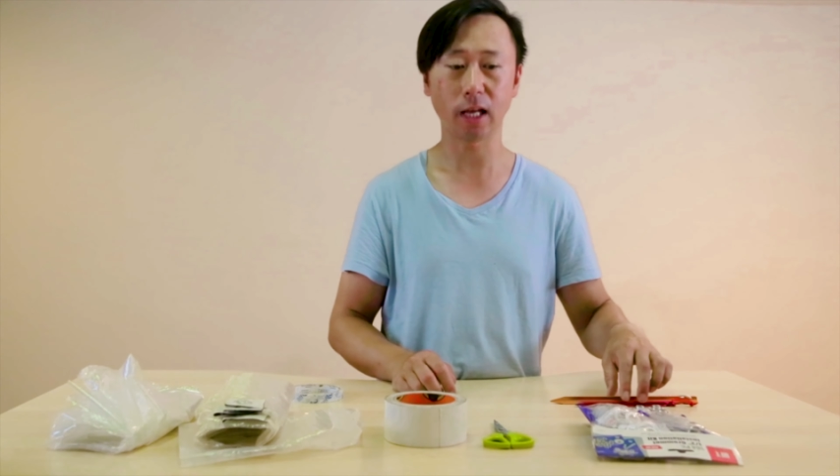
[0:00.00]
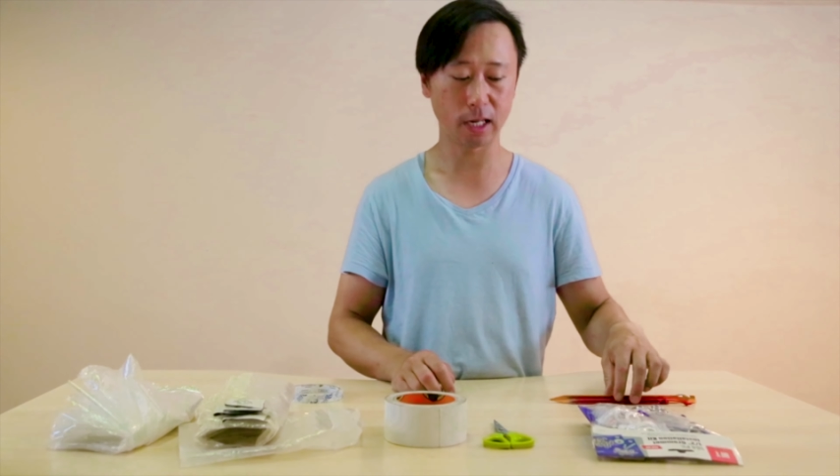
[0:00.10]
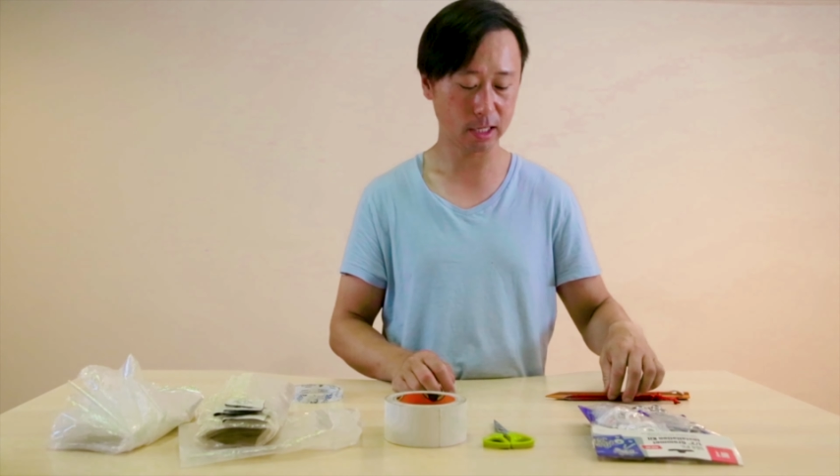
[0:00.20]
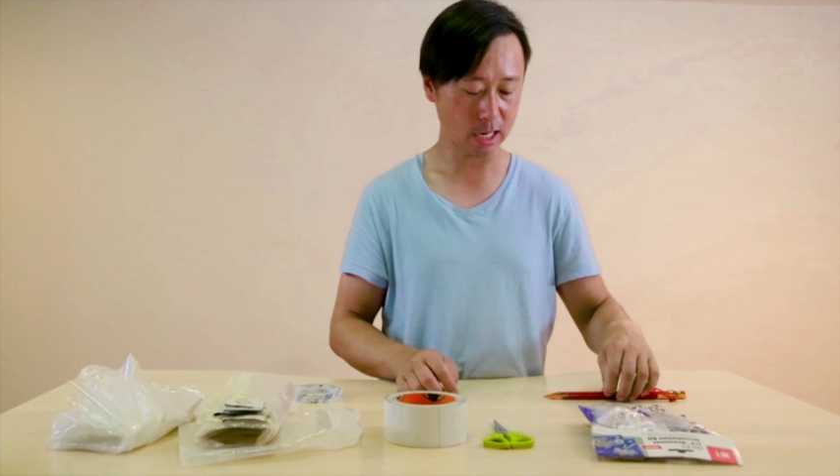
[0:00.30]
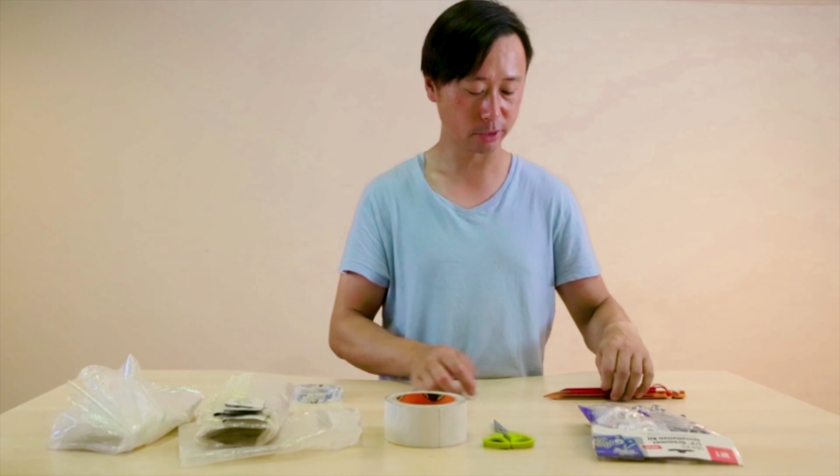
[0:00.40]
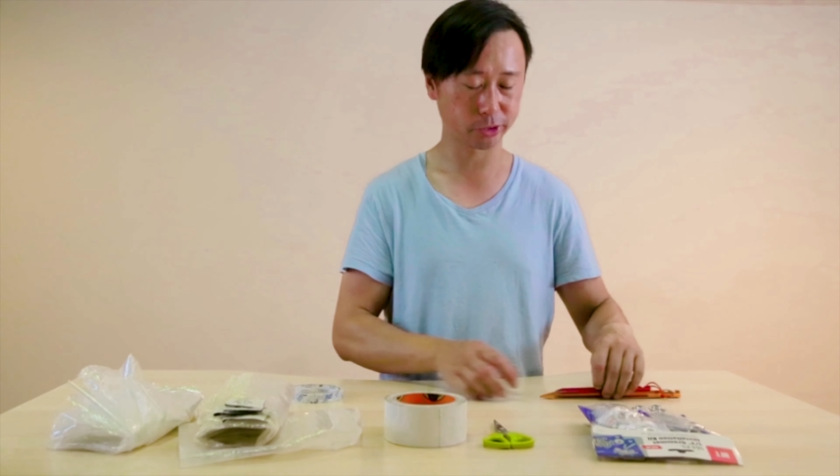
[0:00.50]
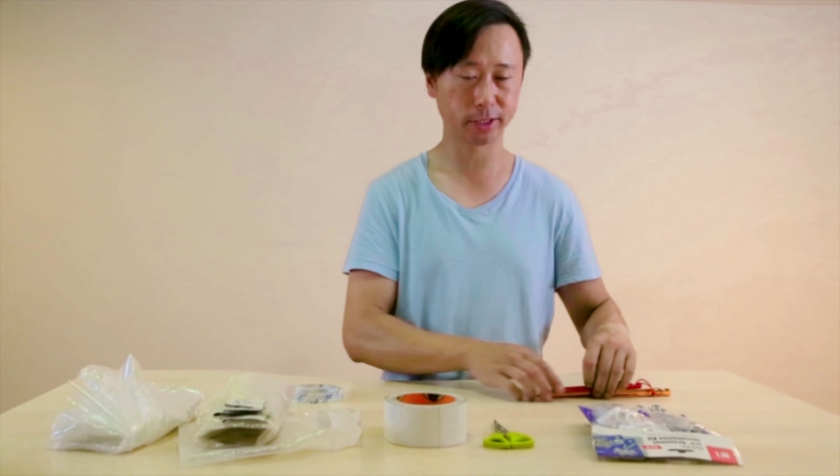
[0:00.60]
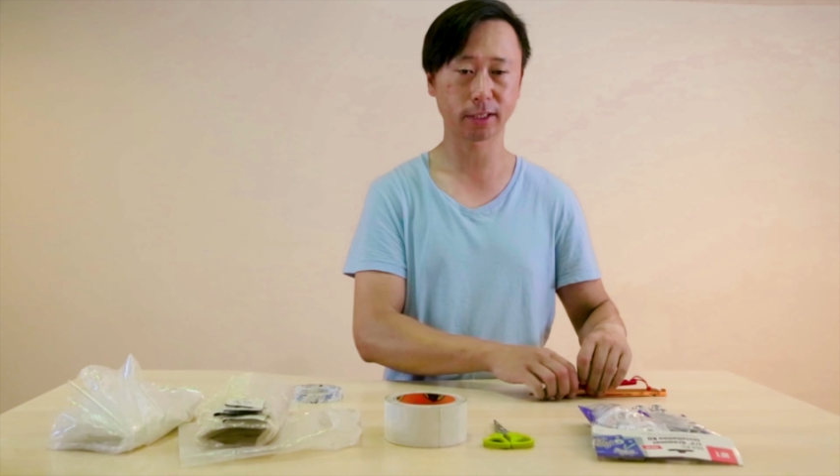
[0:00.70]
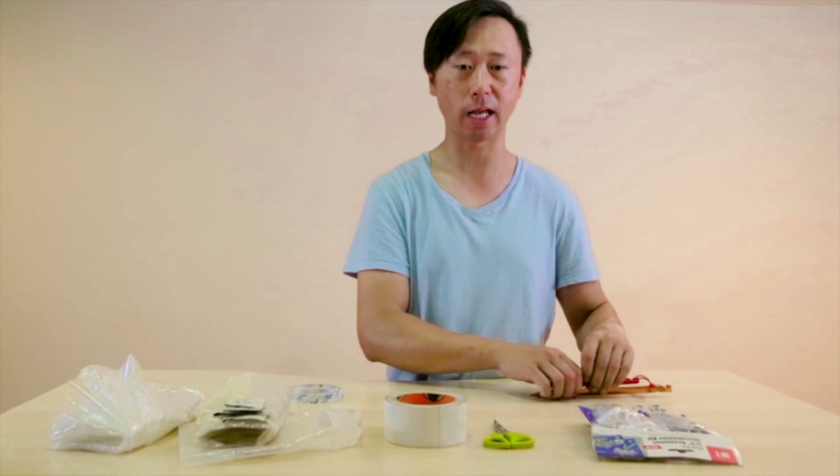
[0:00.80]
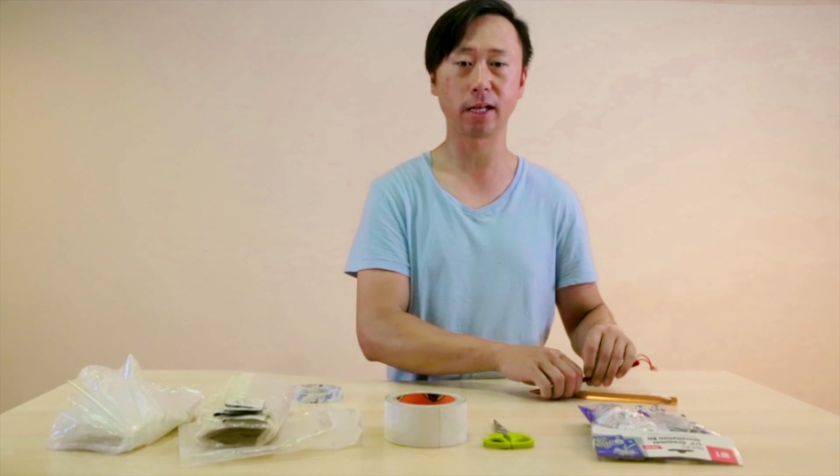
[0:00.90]
and extra
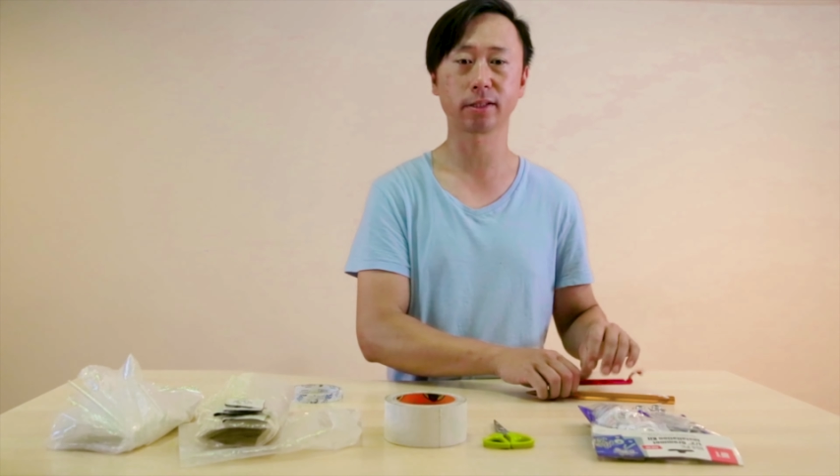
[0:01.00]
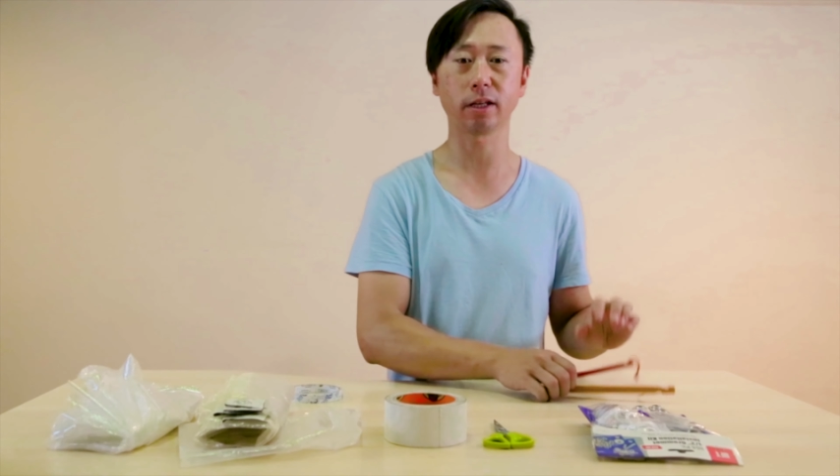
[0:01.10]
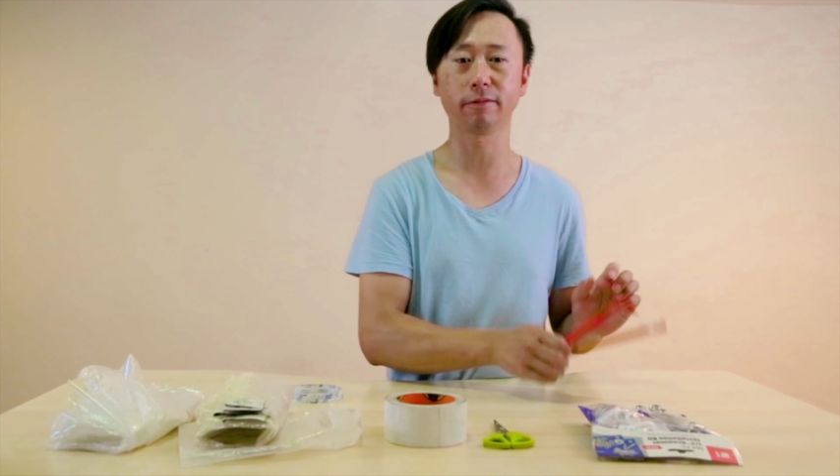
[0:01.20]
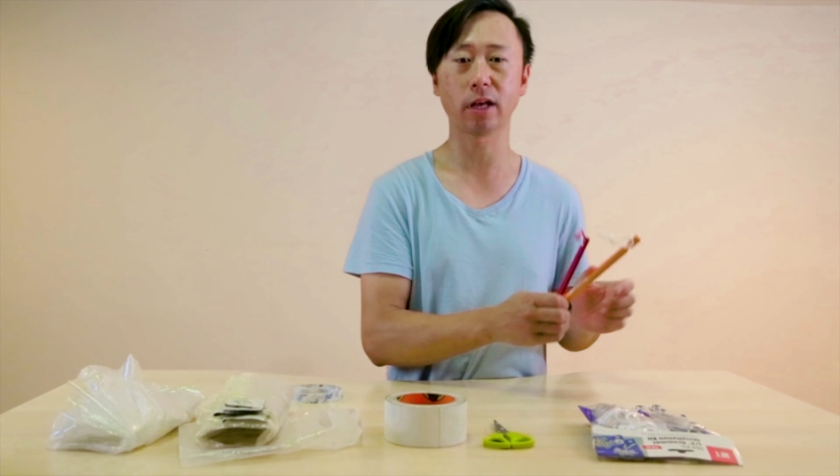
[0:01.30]
stakes if